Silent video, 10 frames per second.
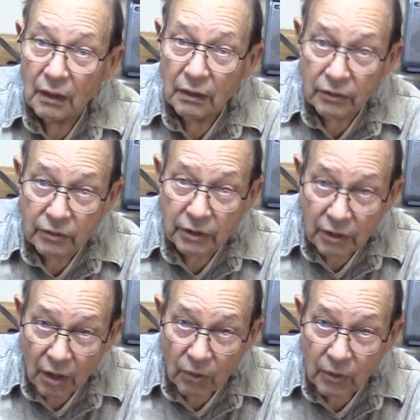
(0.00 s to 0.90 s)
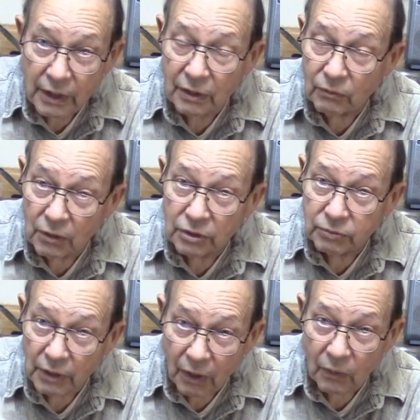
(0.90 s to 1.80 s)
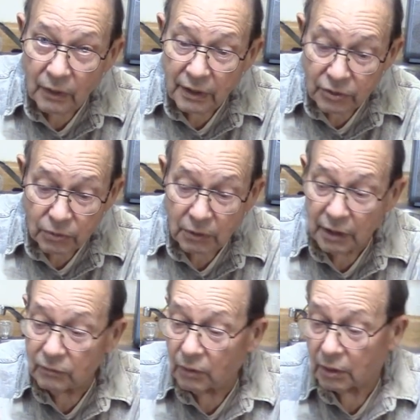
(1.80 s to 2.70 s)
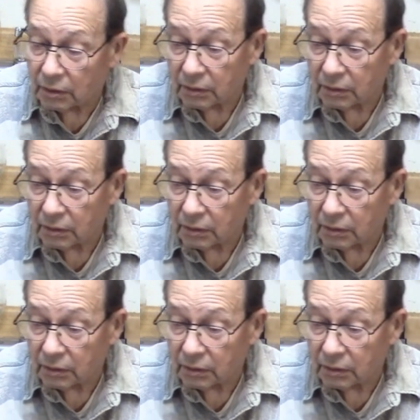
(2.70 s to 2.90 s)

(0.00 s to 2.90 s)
you can go in the woods with only this one and work.